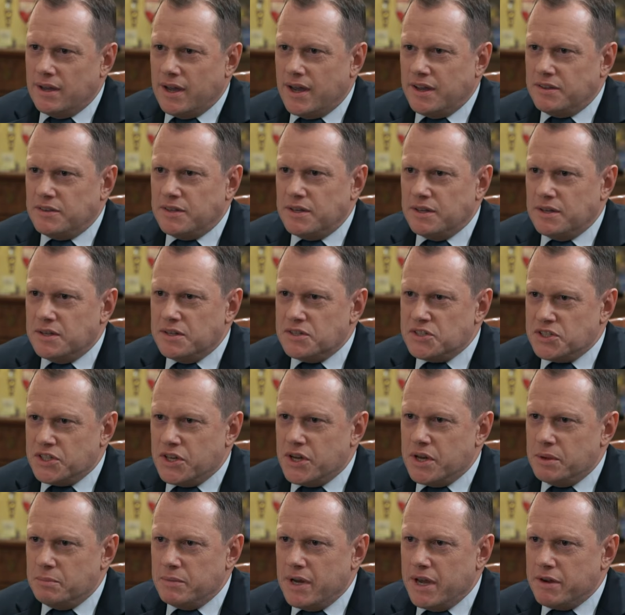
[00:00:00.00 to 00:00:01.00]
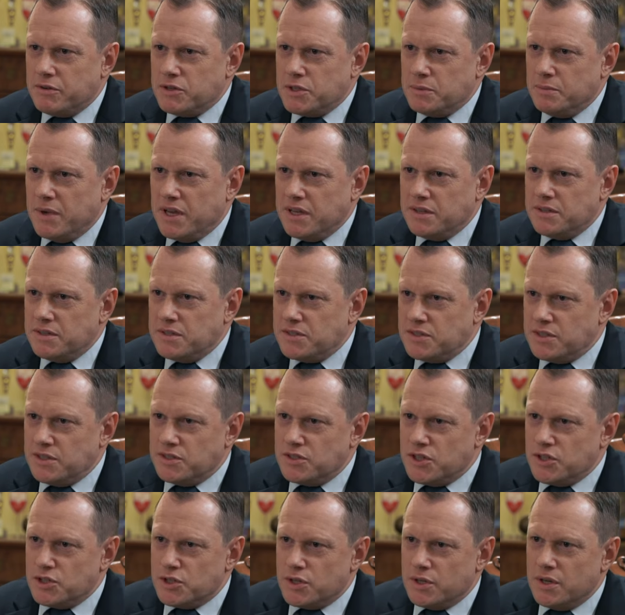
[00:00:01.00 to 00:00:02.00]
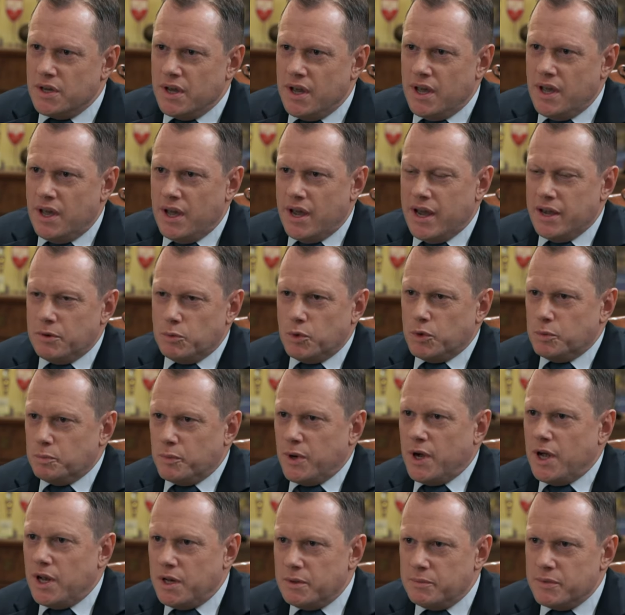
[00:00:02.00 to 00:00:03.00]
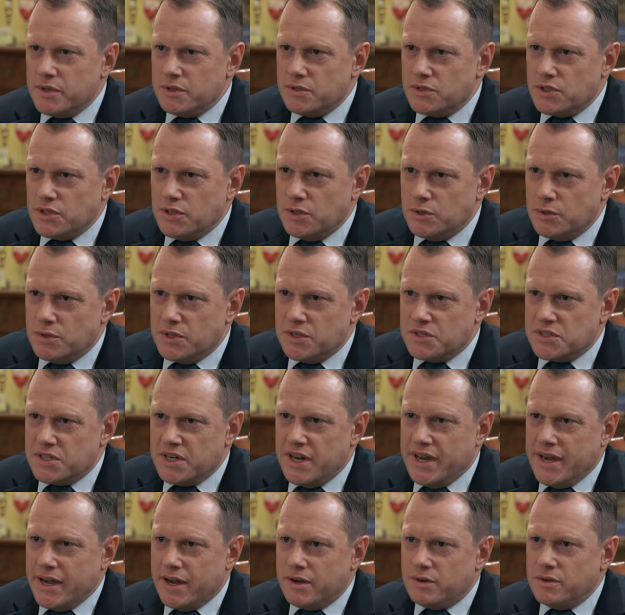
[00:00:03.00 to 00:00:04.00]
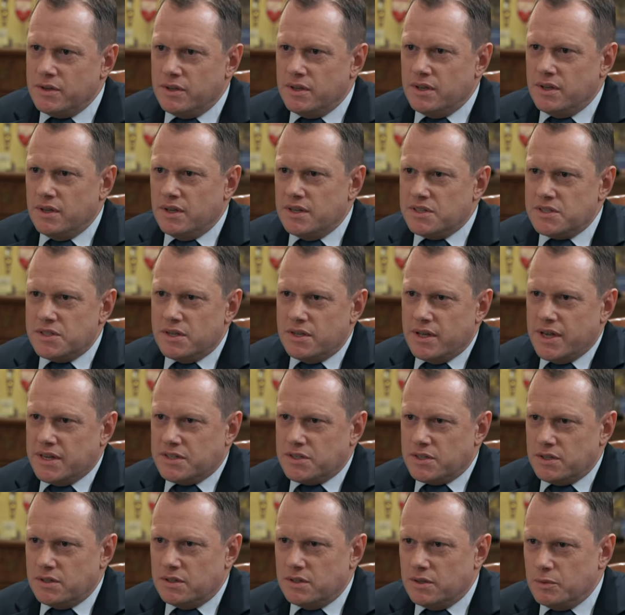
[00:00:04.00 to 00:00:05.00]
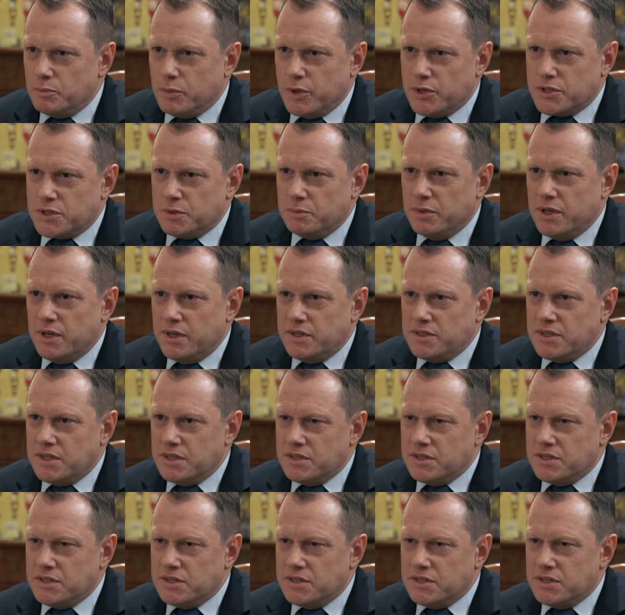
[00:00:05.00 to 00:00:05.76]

I think it's time now to make this decision. I want Parliament to do this now. Isn't that a, a possibility?